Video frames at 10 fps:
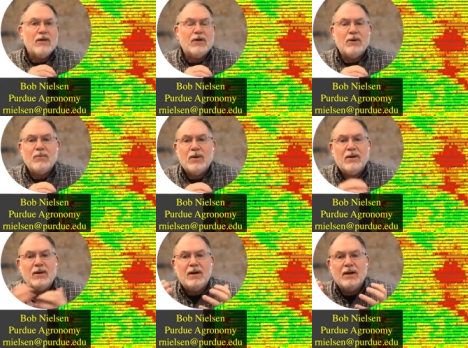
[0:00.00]
of them
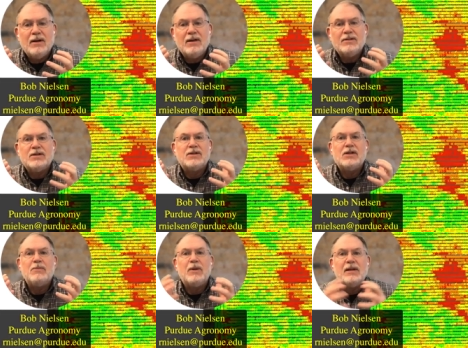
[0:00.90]
uh, is as
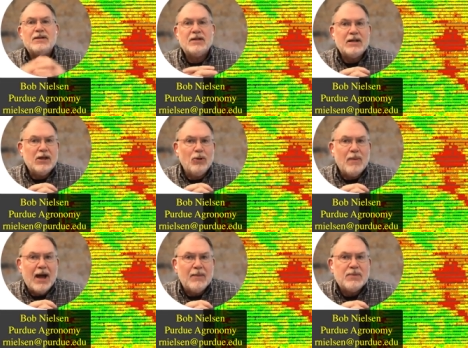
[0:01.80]
simple as the yield
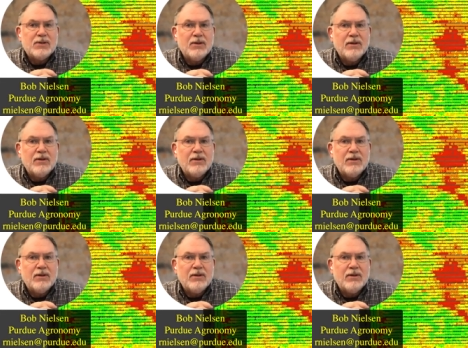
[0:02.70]
maps